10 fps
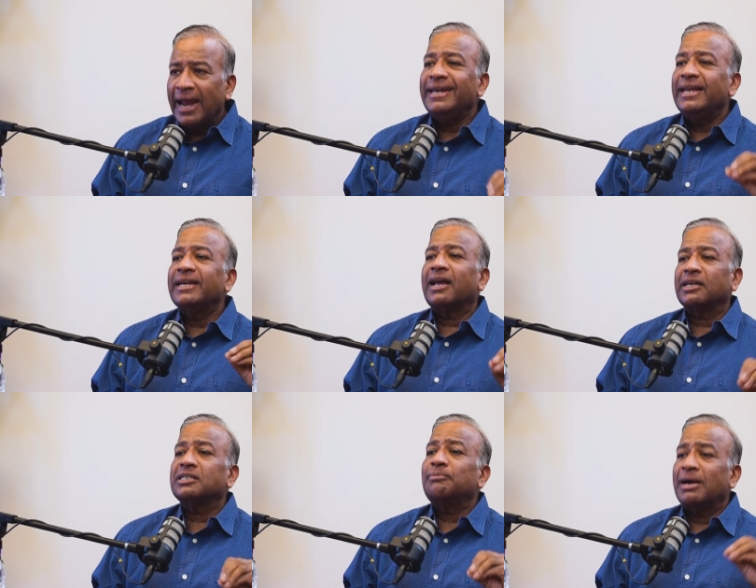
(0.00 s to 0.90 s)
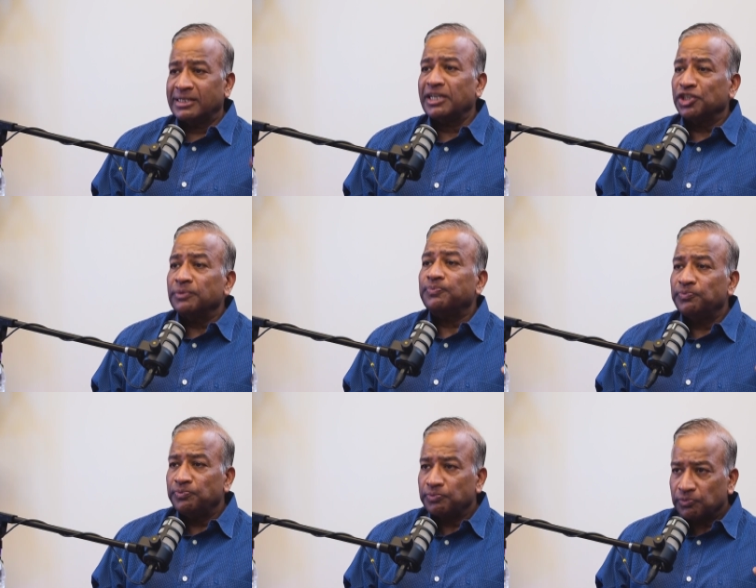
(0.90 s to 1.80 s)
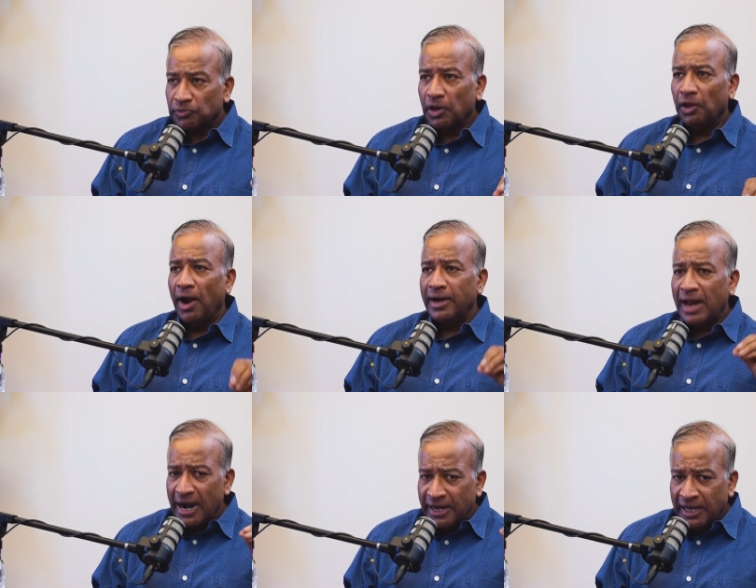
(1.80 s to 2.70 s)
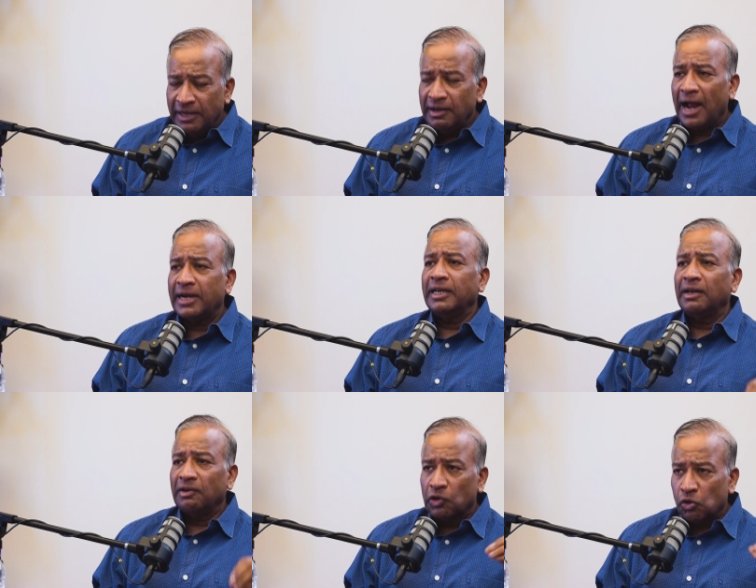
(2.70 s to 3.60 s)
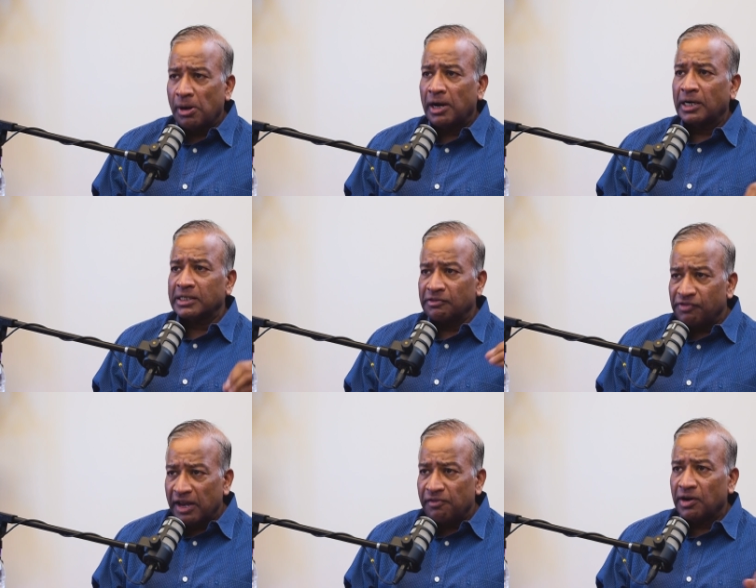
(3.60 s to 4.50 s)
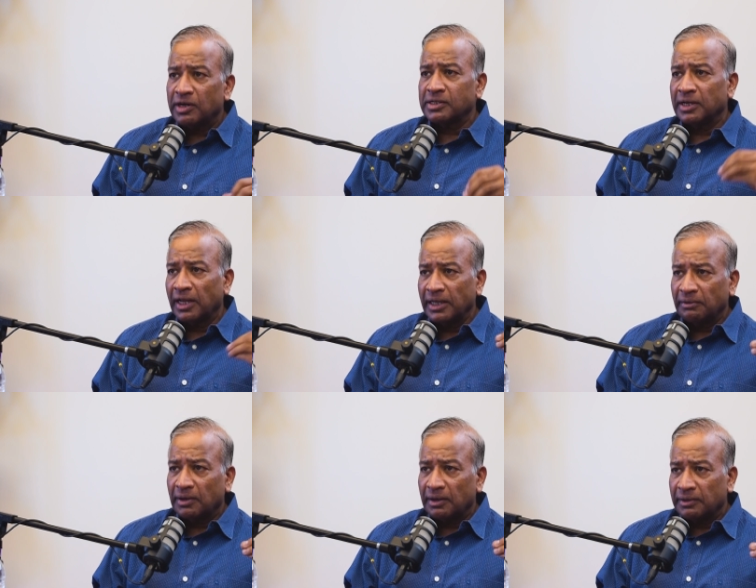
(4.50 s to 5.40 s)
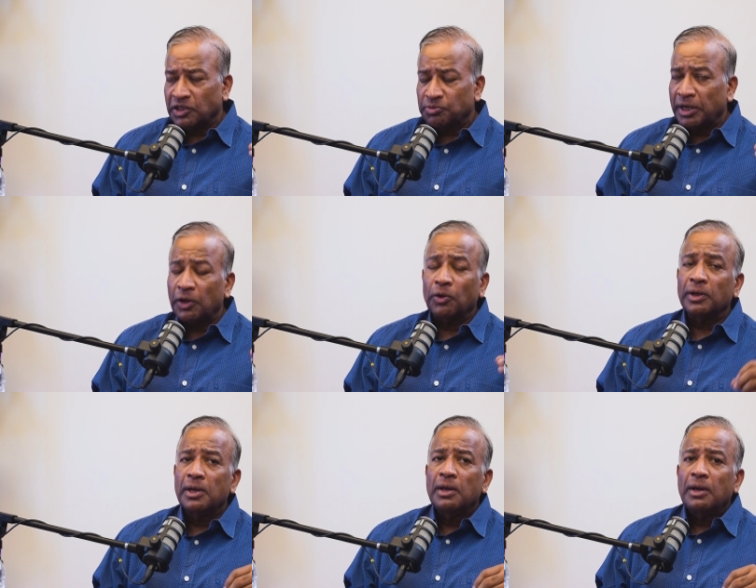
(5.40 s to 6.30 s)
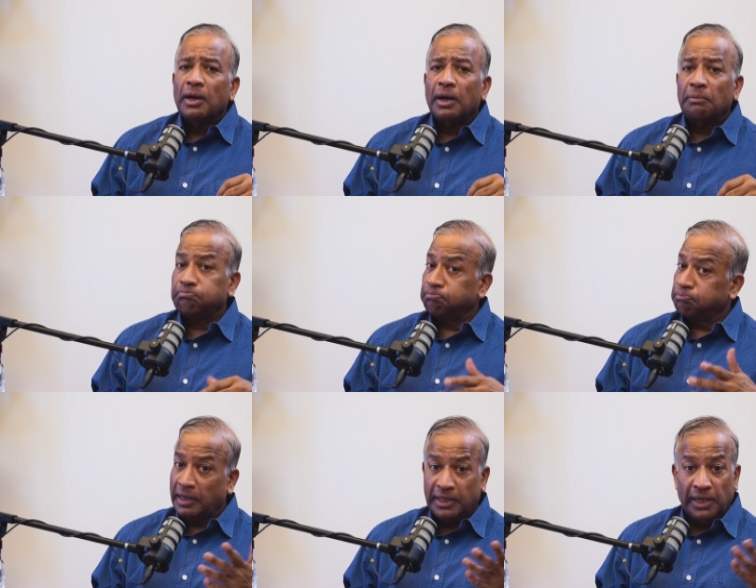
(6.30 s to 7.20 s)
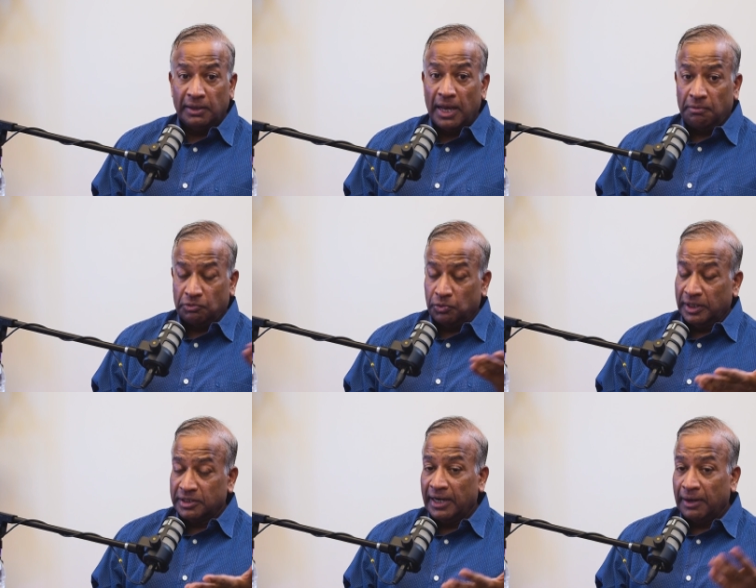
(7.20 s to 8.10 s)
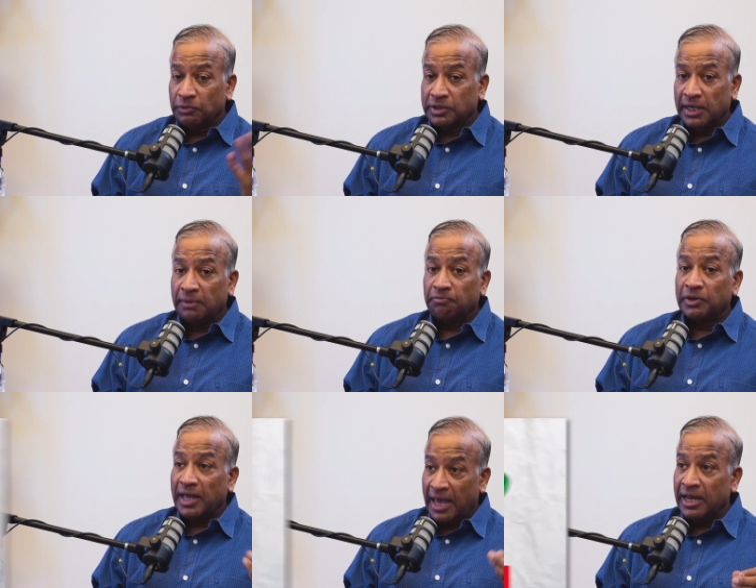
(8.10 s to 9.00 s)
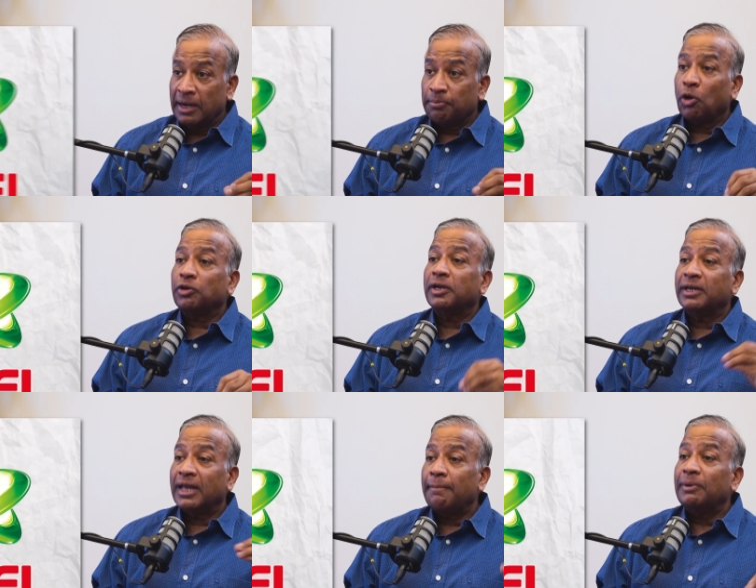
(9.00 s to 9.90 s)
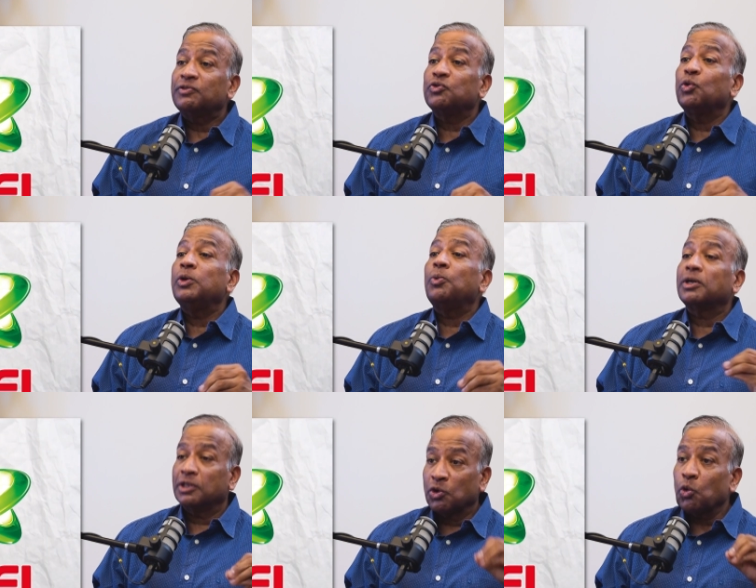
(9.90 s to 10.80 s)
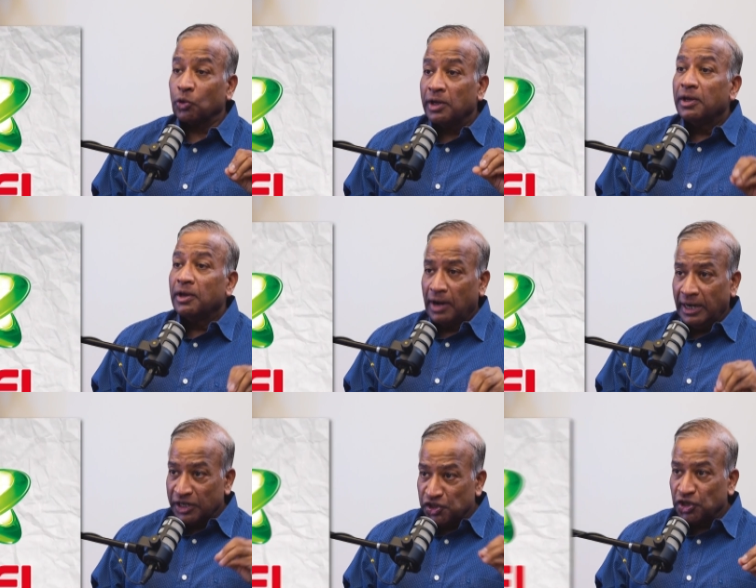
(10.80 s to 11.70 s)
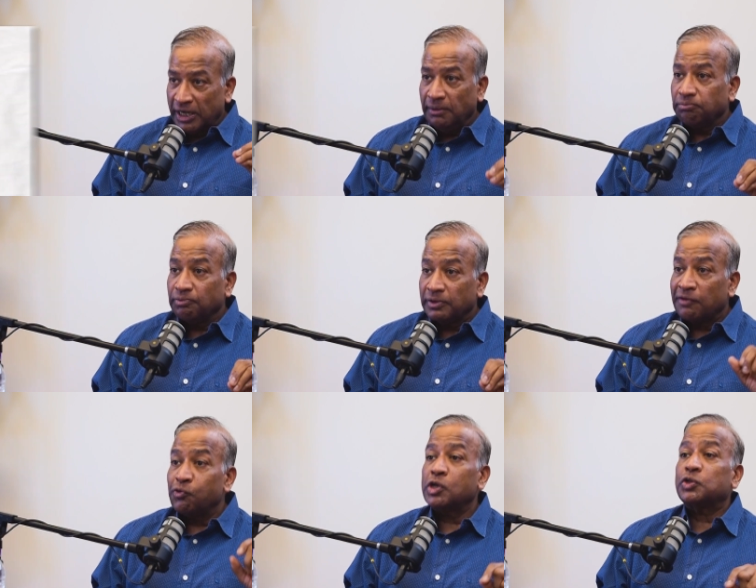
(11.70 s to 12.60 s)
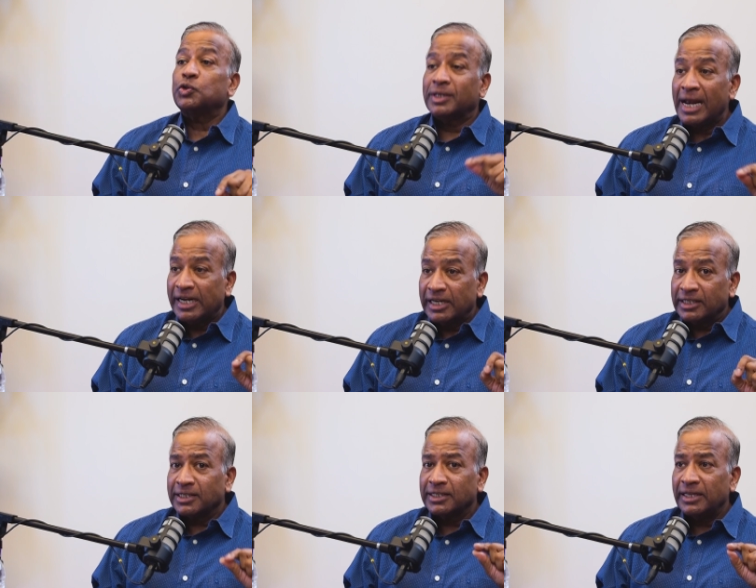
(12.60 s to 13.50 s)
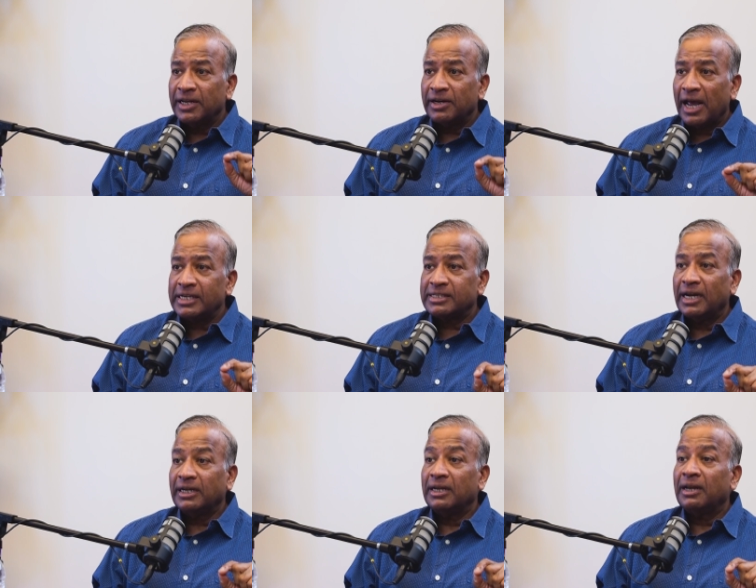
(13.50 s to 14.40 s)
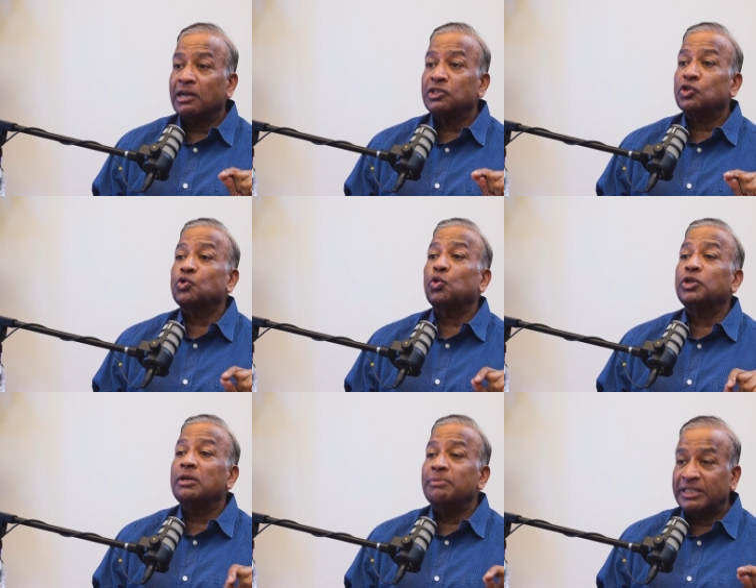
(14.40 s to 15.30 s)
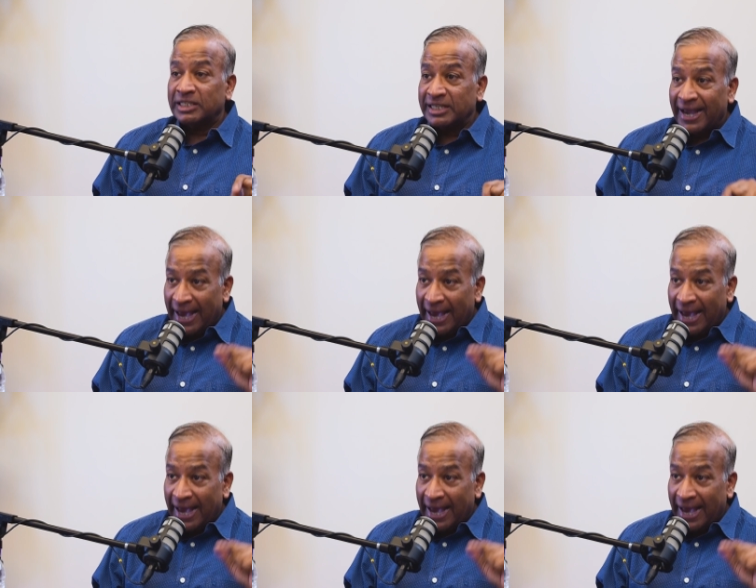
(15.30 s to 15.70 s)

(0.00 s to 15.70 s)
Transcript: Indian customization. Yes, I think right adding yeah. adding aromas and hmm. flavors, mm. and I hmm. think mm. that's pretty good. Yeah. Uh, I think, yeah, to an extent, I would say with Ariel, Procter and Gamble have slowly worked the code. Yes. Right? Initially, their mm. focus was on cleanliness. Mm. Then they realized that a larger social messaging